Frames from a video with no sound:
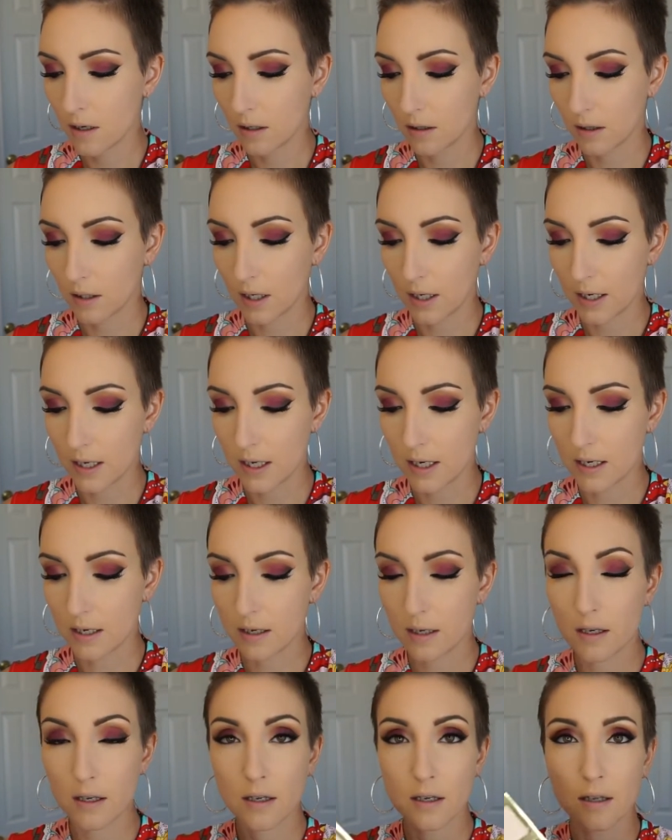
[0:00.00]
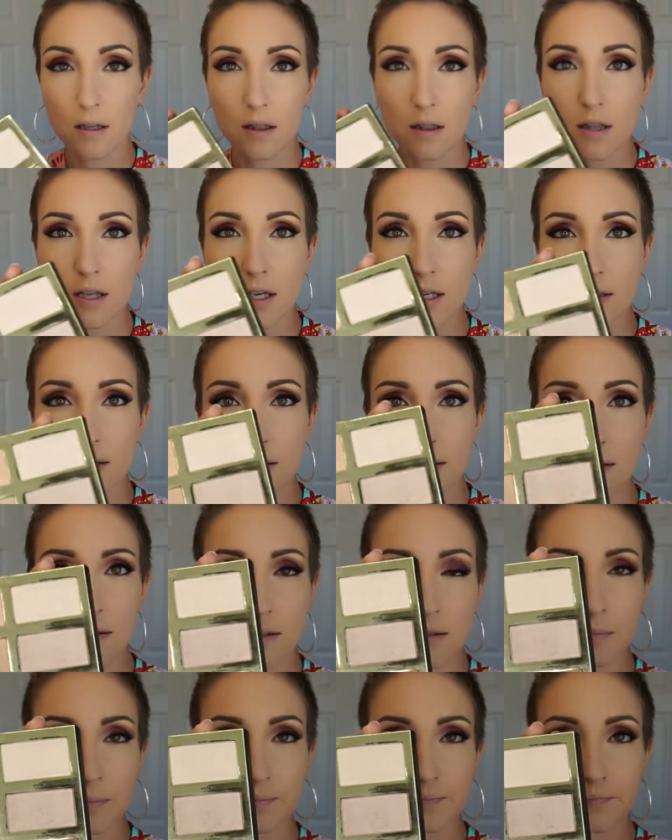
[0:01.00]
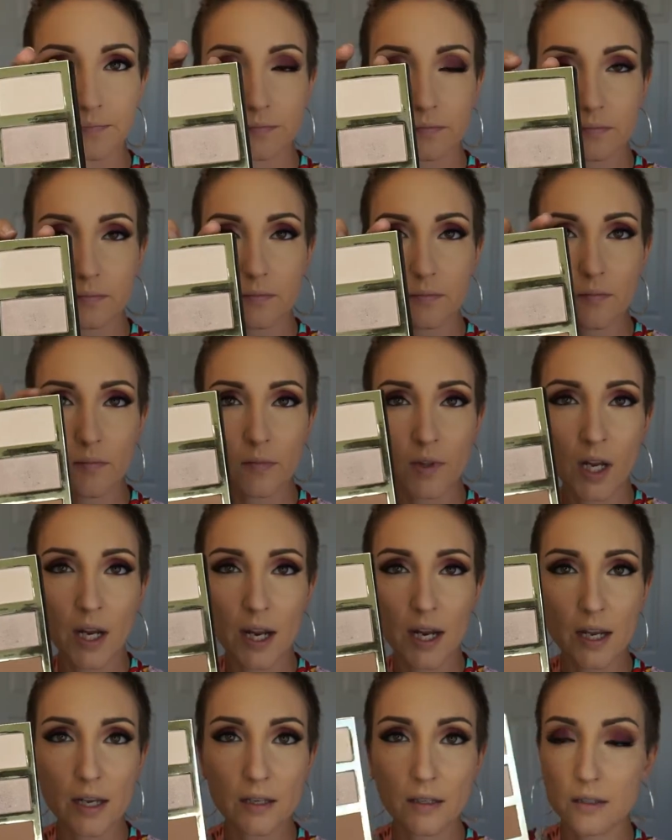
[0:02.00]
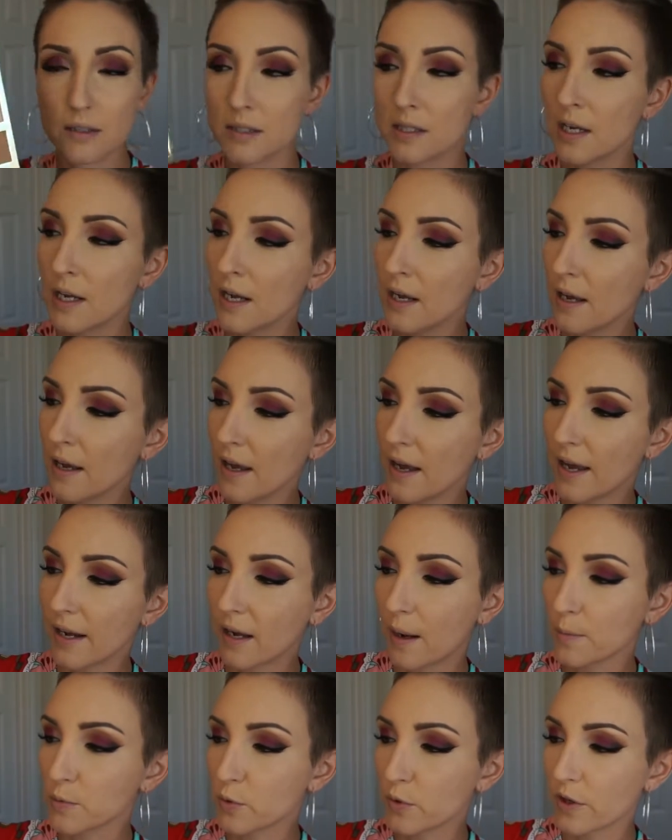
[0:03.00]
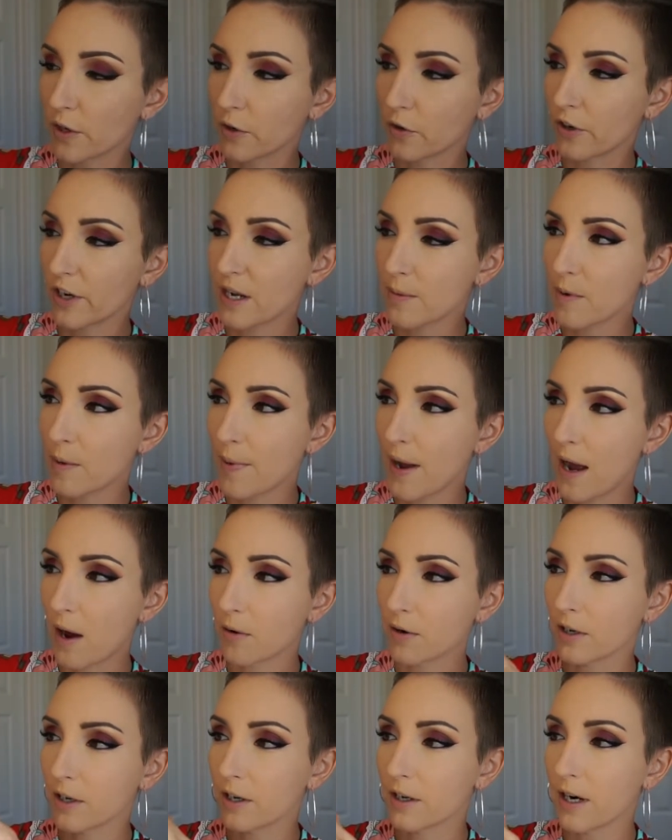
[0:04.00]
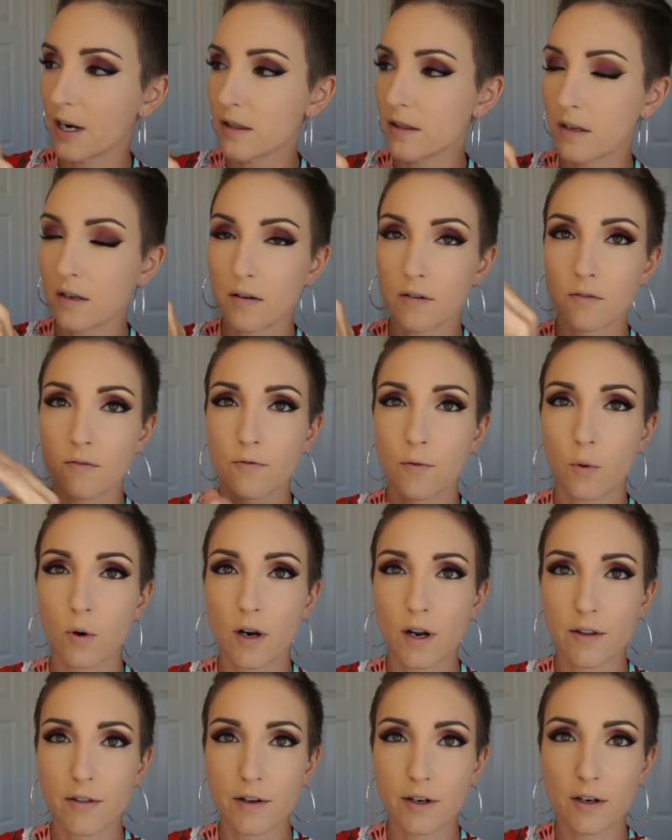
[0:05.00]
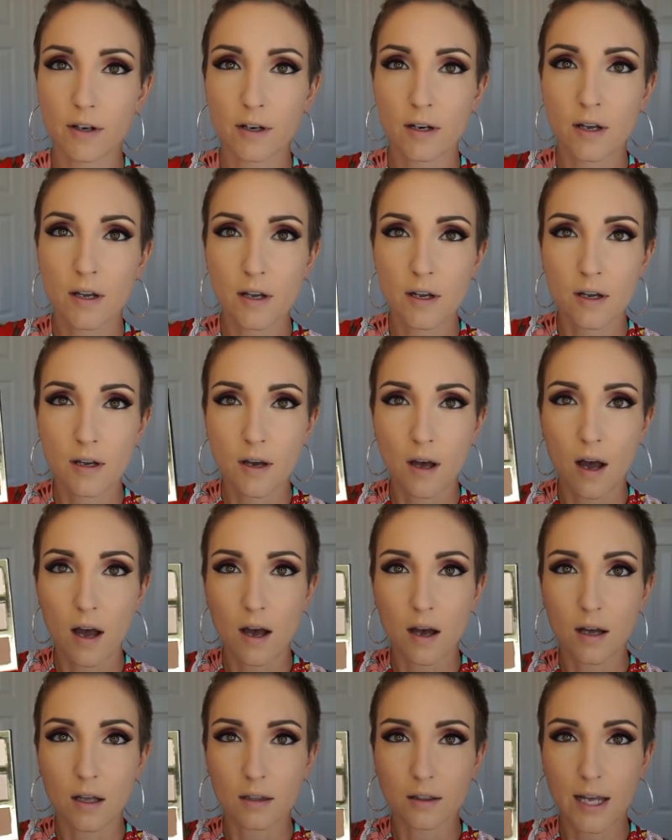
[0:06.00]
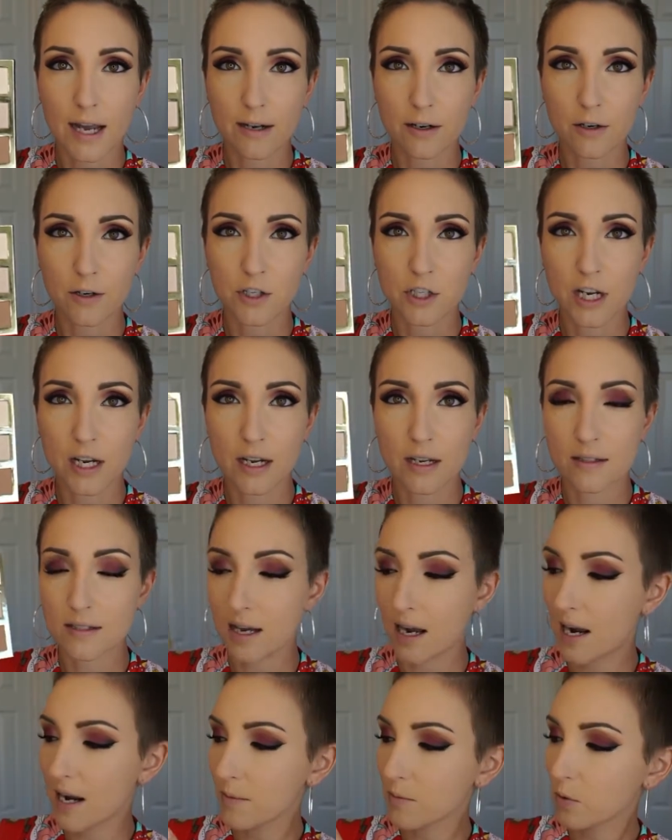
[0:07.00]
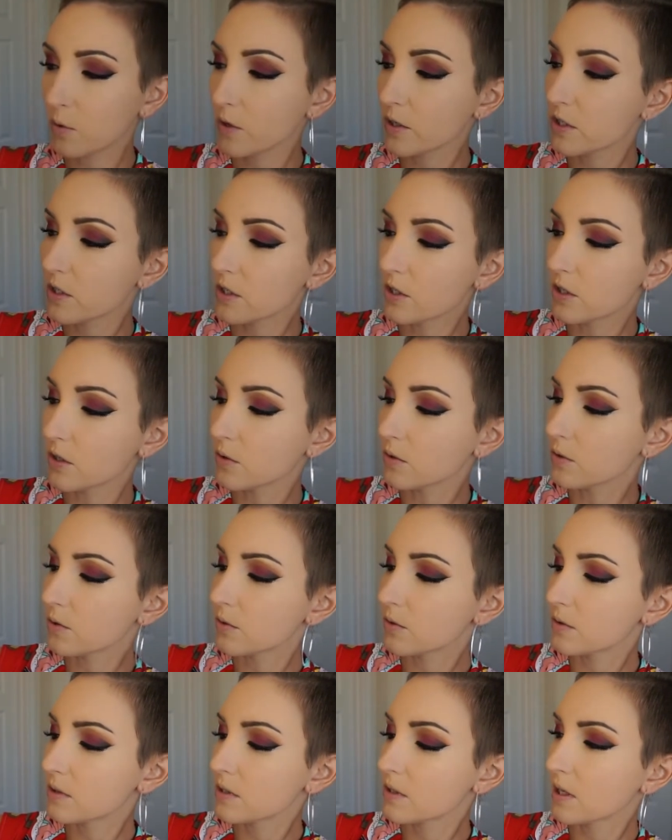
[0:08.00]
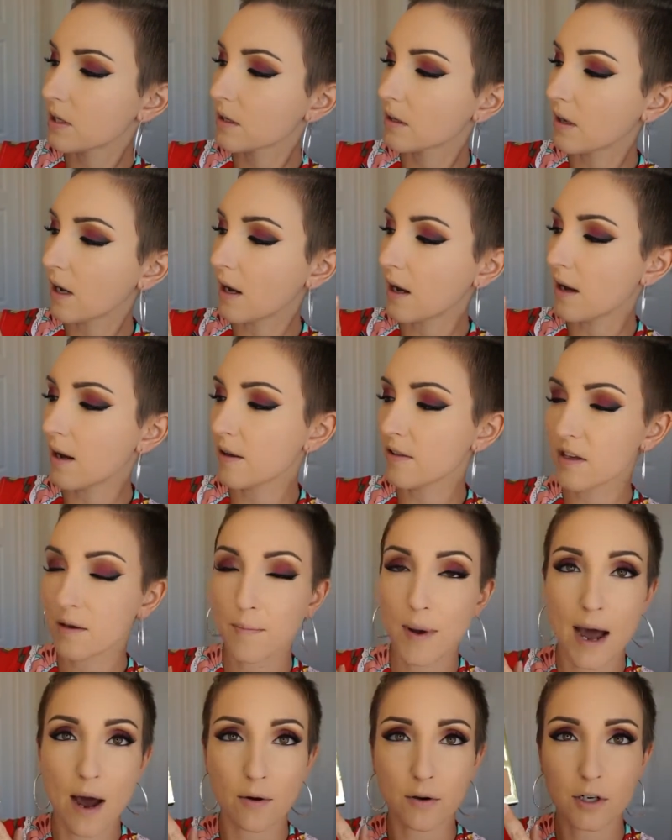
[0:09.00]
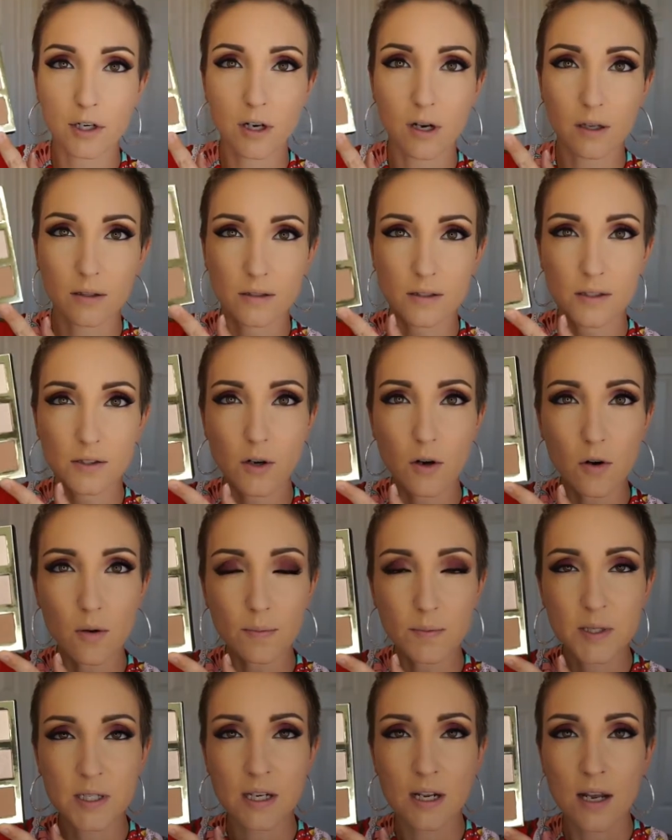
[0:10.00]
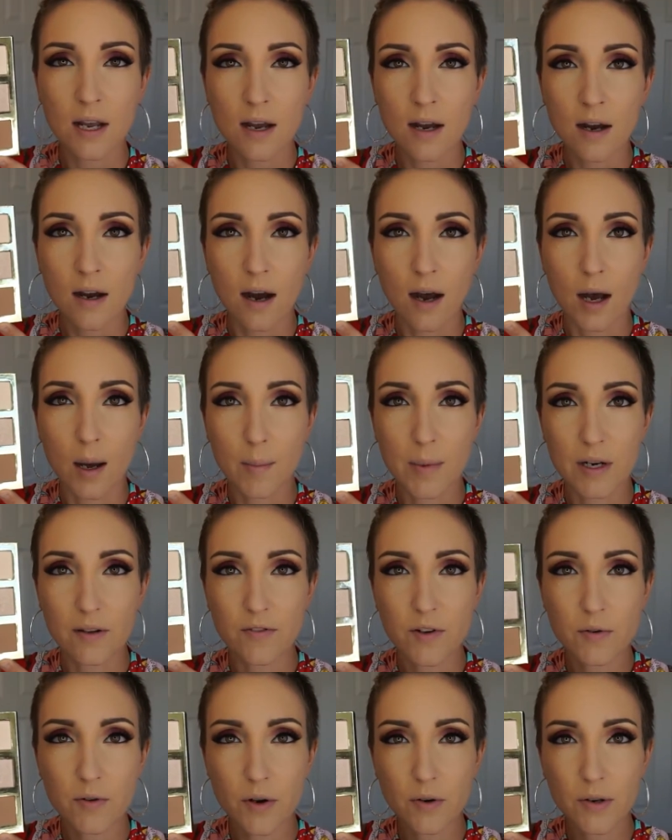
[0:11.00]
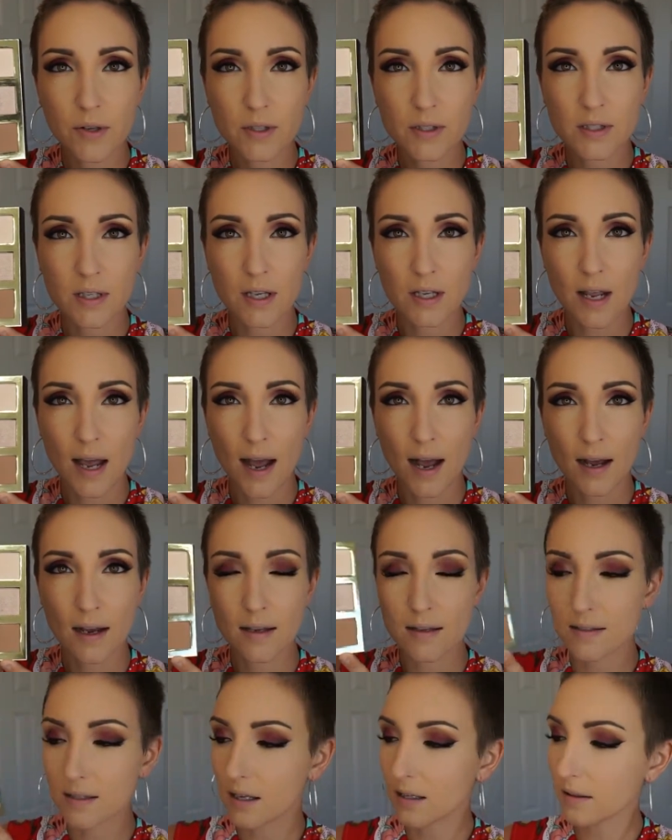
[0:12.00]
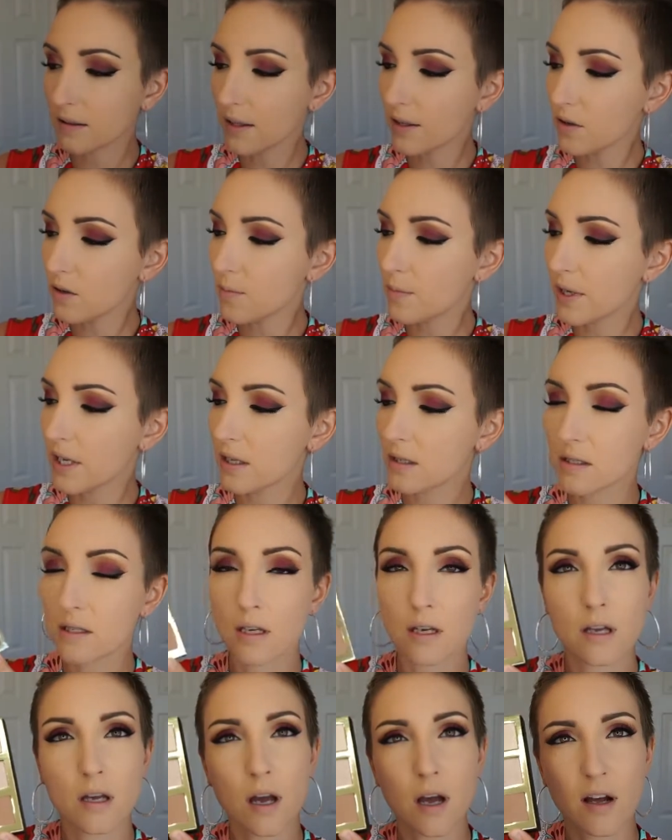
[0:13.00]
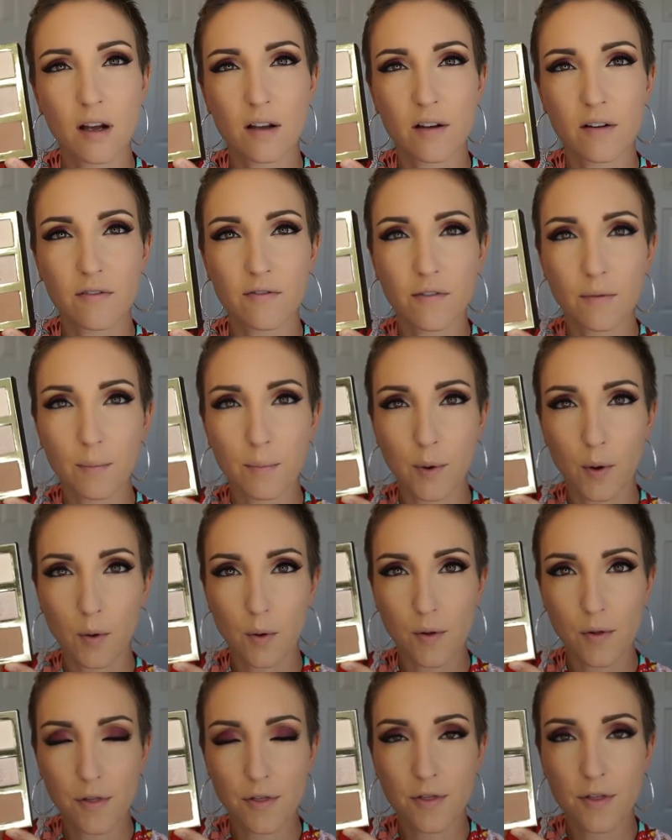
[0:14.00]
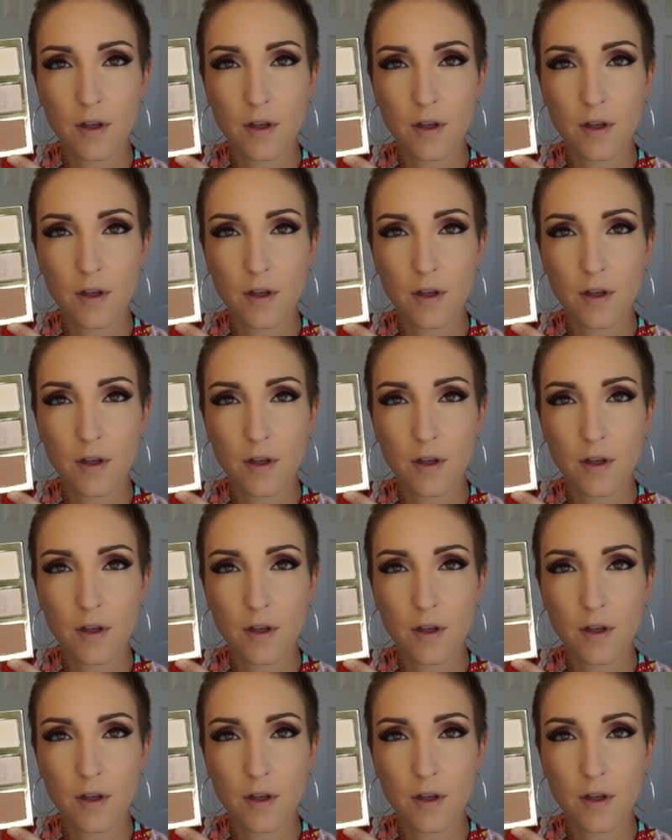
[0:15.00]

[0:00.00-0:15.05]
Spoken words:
like this, and it comes with a cream, a powder, and then 4 other lighter shades. I'm going to use the powder called Sculpt, and if you notice, it has a little bit of both